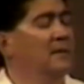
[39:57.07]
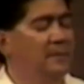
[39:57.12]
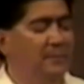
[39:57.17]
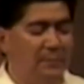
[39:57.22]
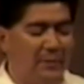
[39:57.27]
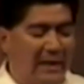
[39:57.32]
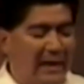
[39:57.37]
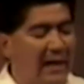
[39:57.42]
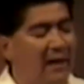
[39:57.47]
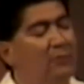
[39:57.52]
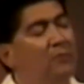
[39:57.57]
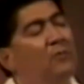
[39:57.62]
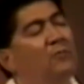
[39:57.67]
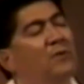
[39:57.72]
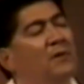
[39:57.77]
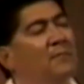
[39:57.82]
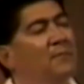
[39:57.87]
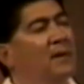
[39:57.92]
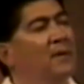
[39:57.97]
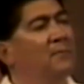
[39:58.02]
but I will
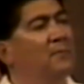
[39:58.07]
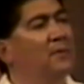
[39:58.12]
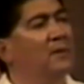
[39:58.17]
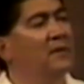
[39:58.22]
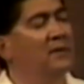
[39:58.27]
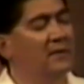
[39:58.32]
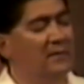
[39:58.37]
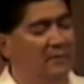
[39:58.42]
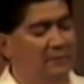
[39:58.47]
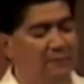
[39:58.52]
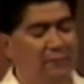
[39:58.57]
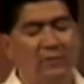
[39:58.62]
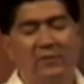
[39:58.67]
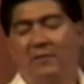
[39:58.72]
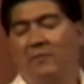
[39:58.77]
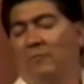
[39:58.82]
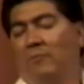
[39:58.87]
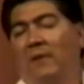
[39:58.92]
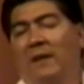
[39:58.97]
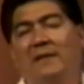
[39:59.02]
remember for
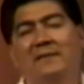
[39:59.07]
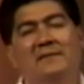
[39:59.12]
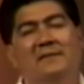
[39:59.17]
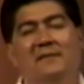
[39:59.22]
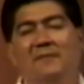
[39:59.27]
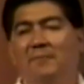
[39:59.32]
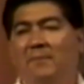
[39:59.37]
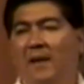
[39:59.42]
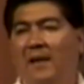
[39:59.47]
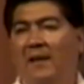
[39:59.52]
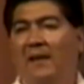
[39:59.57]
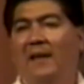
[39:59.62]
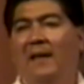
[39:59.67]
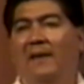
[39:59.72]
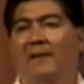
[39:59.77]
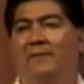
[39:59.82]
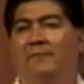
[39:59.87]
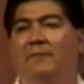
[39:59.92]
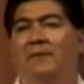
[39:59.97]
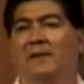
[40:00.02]
the rest of my
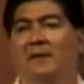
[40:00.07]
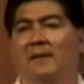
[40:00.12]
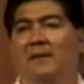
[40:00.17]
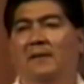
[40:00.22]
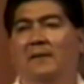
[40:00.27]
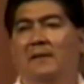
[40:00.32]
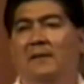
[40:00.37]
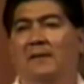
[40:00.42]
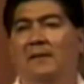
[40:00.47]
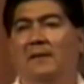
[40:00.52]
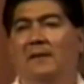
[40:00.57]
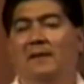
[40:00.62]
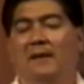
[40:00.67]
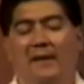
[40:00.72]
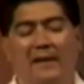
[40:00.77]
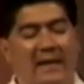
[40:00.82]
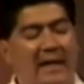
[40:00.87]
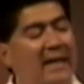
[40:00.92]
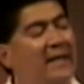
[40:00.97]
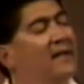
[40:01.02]
life,
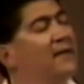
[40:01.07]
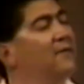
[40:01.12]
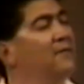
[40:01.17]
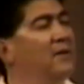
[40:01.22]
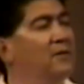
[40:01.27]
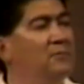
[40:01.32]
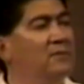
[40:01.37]
like if it